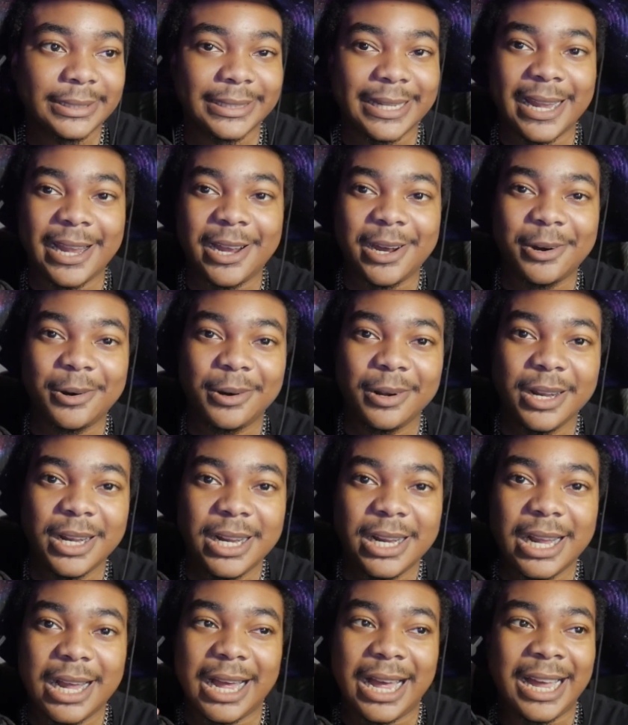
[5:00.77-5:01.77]
now
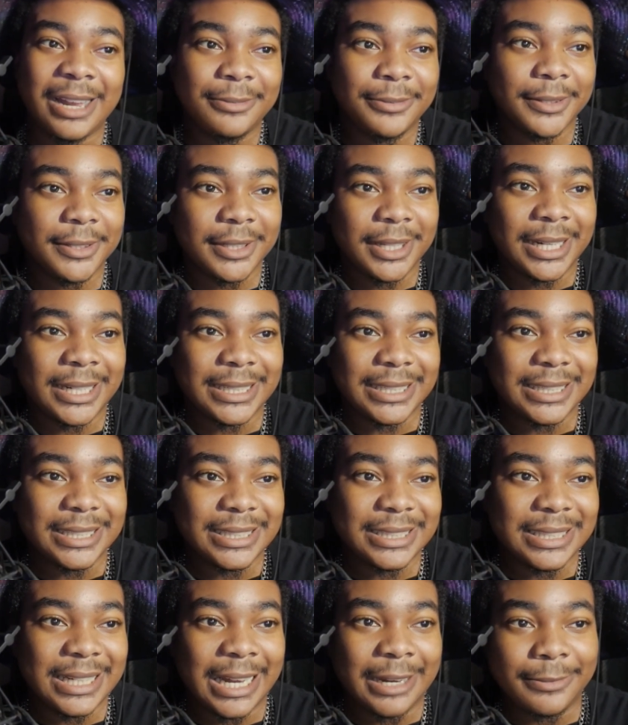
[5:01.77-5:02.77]
I feel like
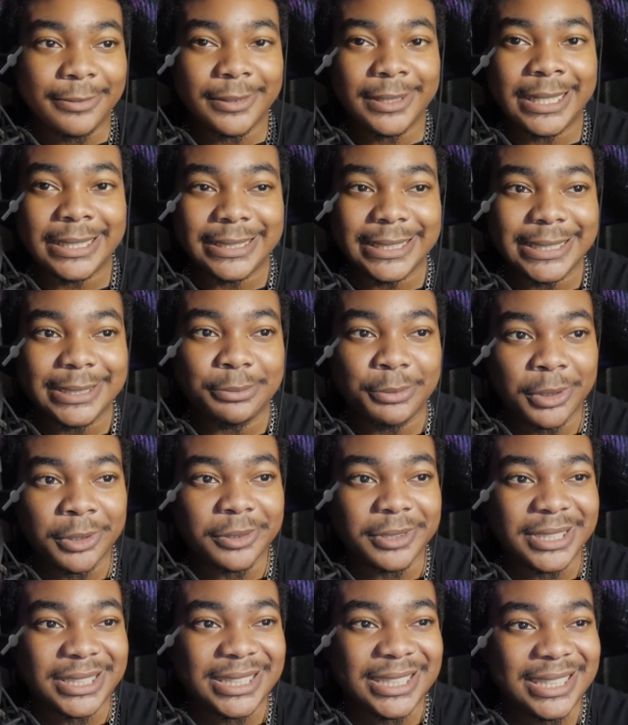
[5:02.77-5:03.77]
I feel like this
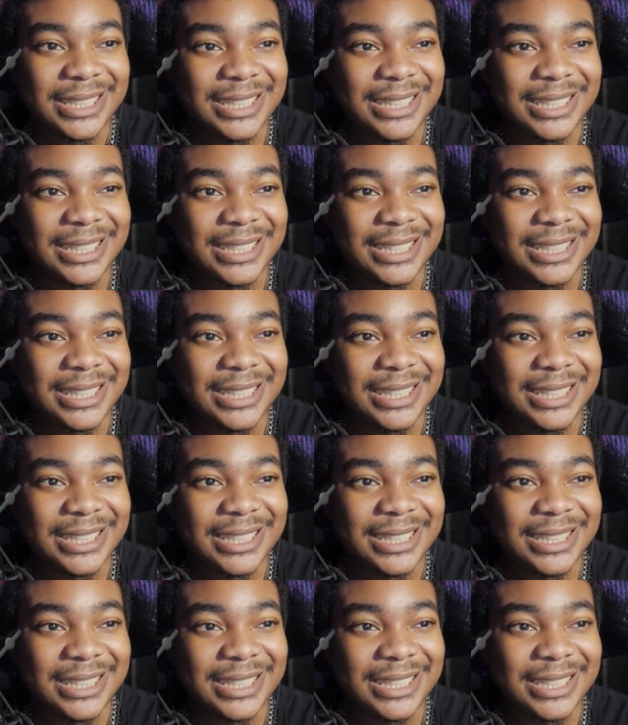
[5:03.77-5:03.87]
works.